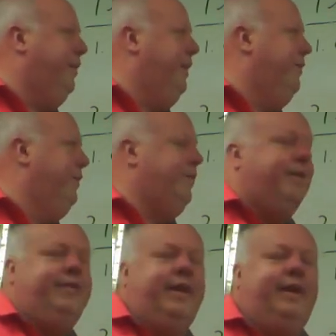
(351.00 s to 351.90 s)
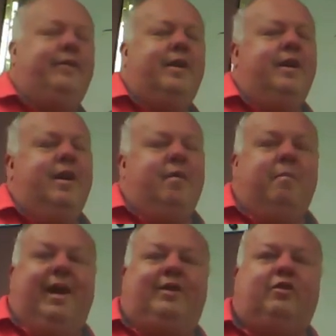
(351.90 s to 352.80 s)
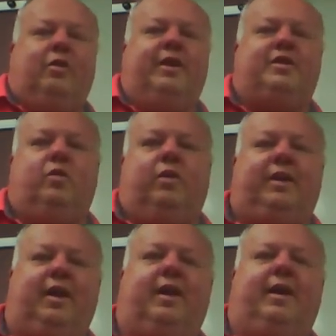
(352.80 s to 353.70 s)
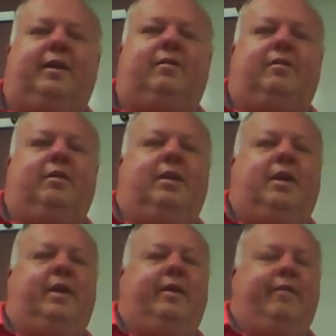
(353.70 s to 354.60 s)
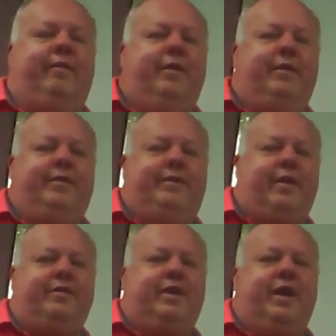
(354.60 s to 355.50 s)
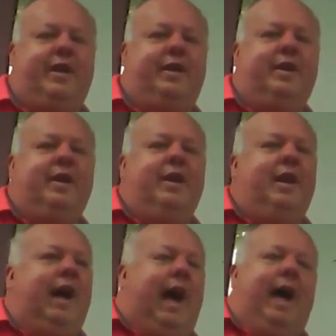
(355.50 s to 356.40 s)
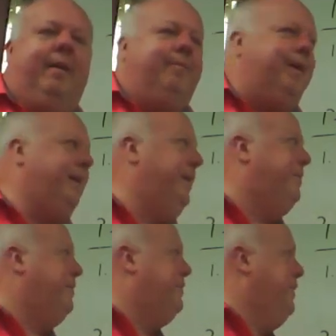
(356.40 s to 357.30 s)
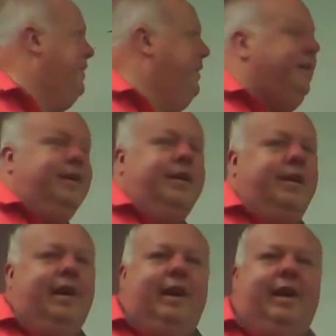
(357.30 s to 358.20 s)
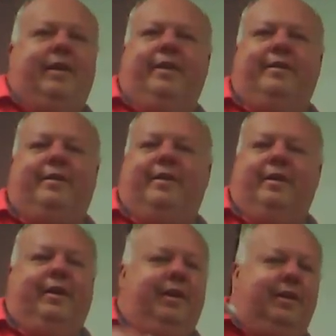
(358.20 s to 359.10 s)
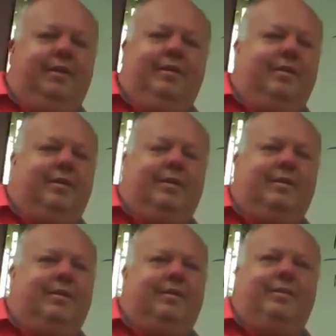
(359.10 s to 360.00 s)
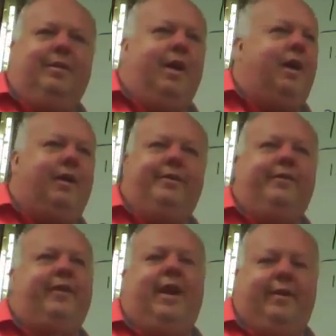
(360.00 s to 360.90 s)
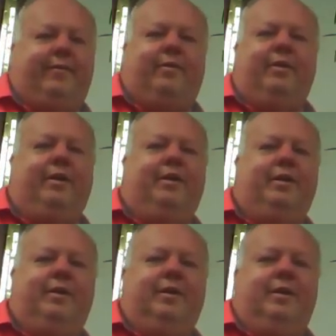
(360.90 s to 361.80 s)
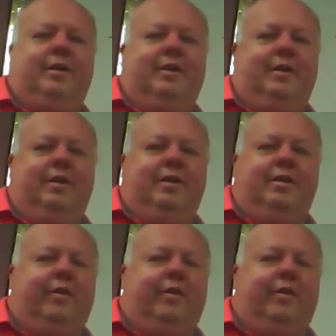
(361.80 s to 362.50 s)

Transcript: even Driving Test, make sure it's North Carolina associated. I'm not interested in the laws of California. No